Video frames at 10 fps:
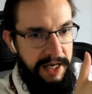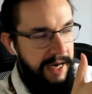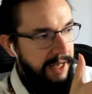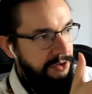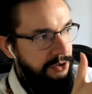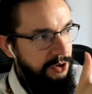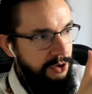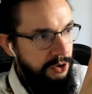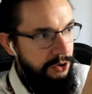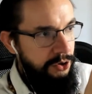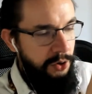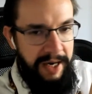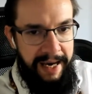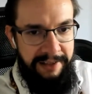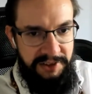and you
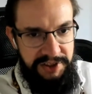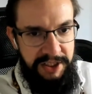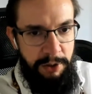can't stay